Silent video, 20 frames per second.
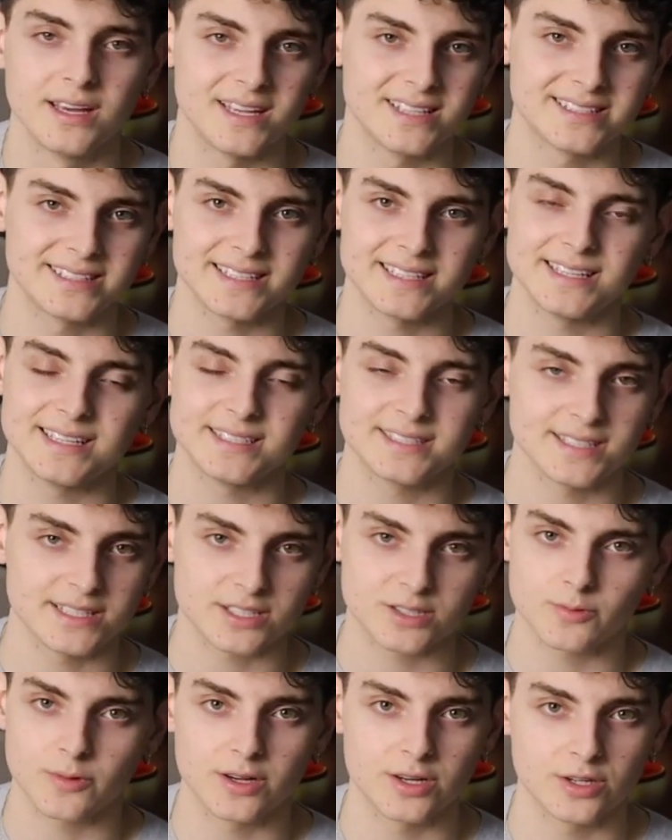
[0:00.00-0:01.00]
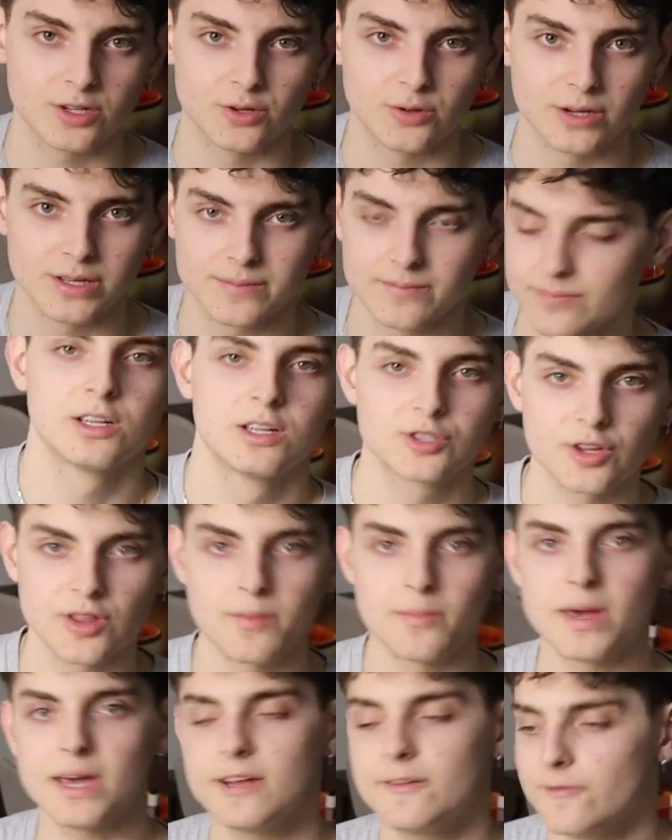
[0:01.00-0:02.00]
Is the easiest way to do it. So the
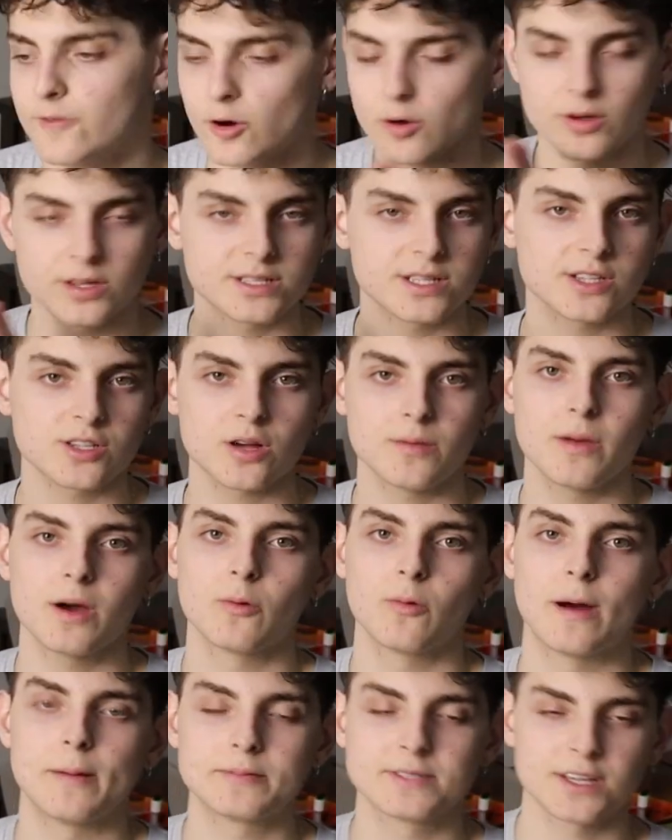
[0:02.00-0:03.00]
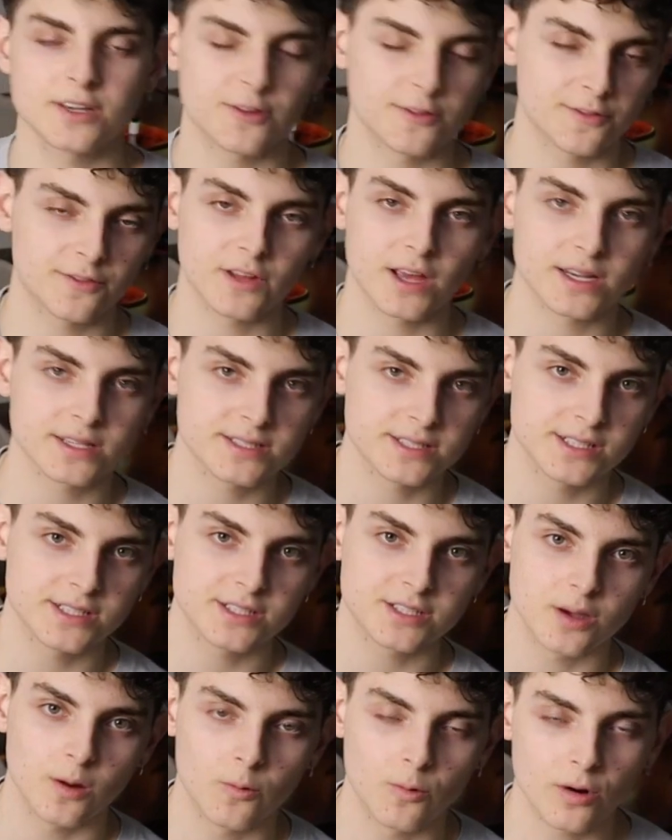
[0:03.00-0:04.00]
main focuses on my website or
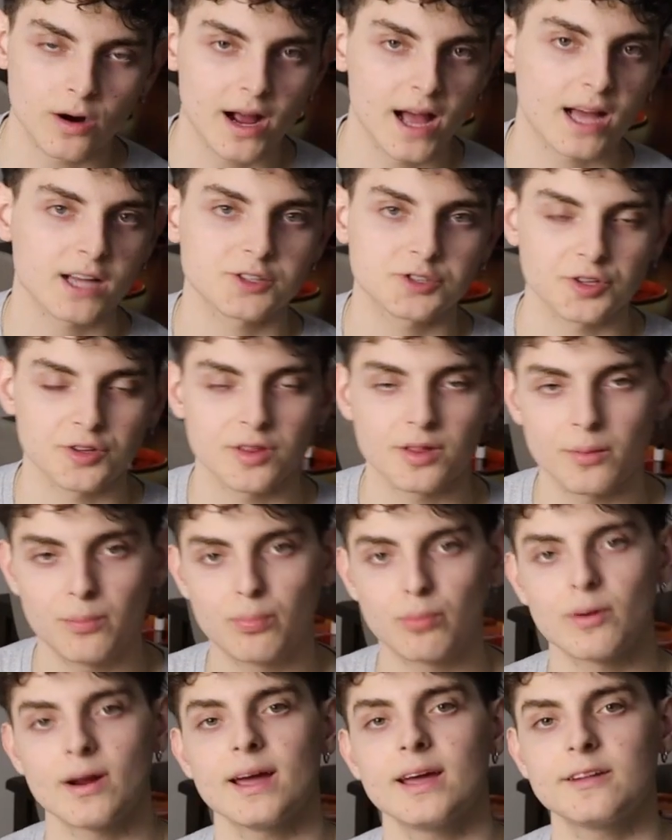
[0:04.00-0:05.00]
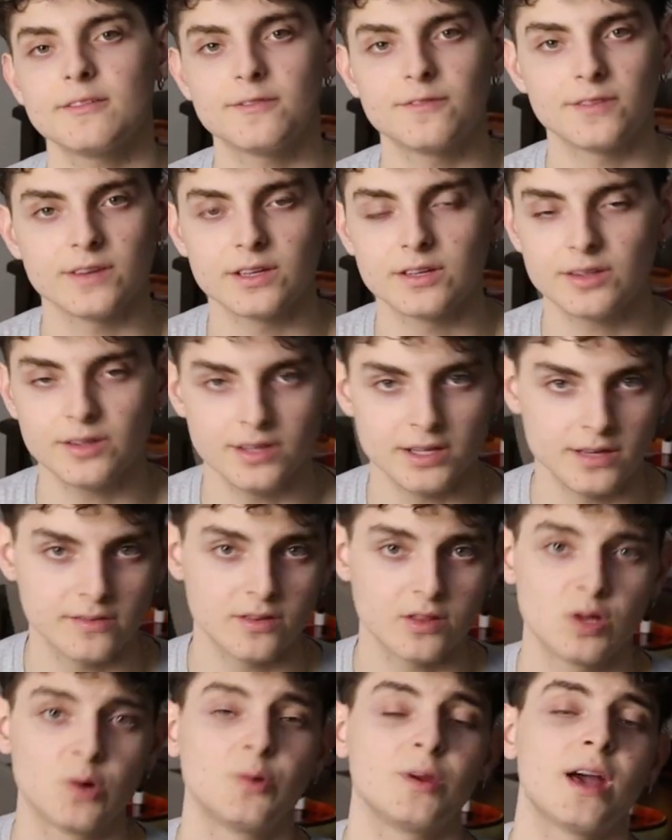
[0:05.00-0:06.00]
flexes were actually the brand feel, even
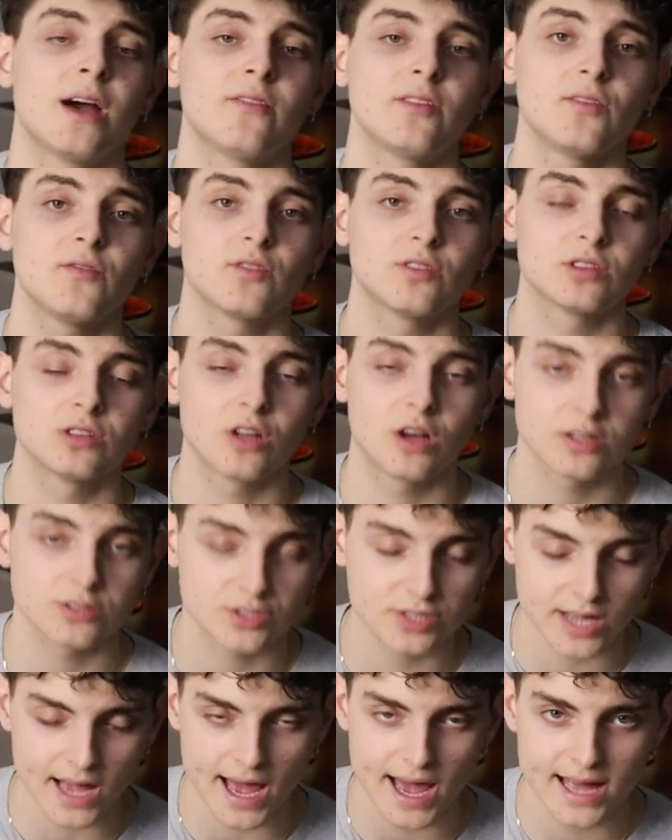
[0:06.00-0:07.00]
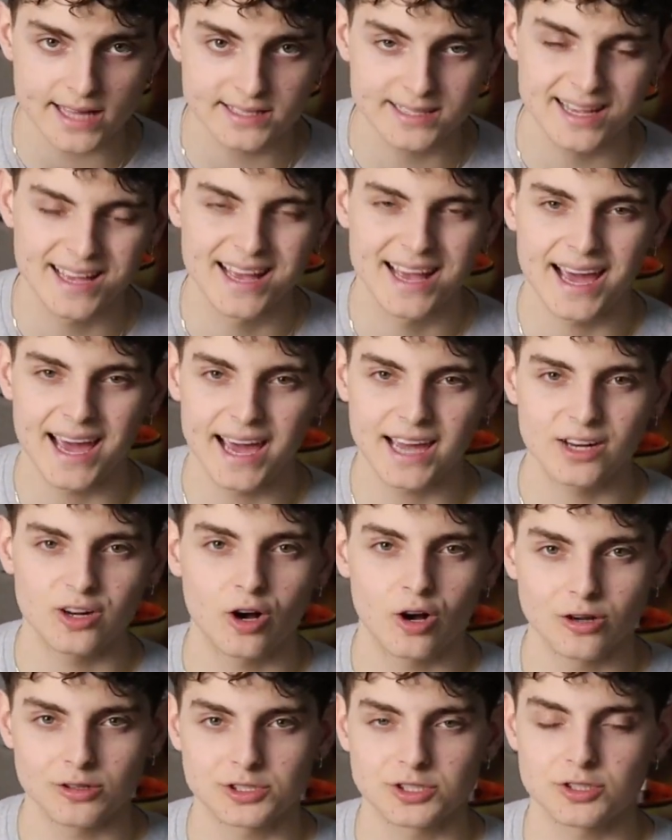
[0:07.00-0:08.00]
though we haven't even launched ads, and
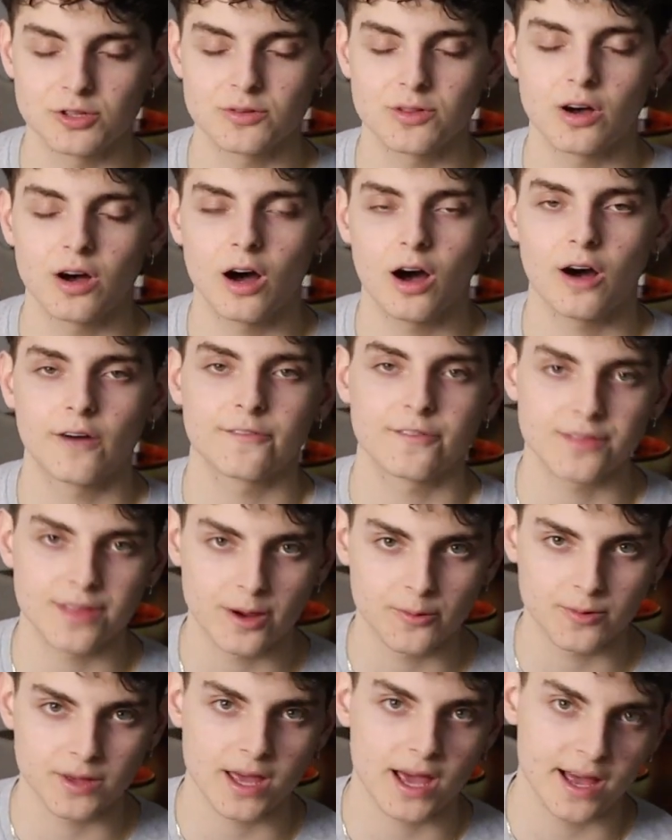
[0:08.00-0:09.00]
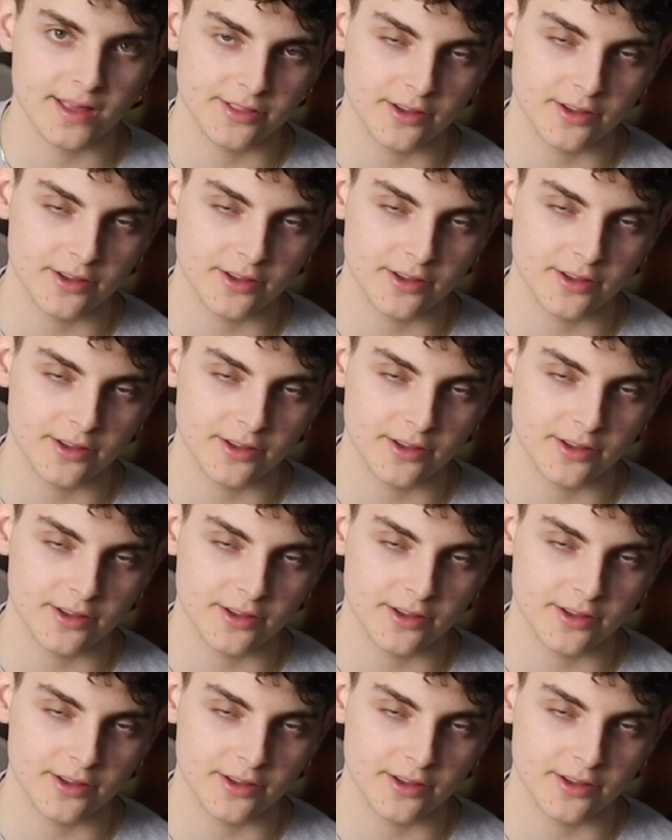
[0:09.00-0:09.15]
also the offer that we had.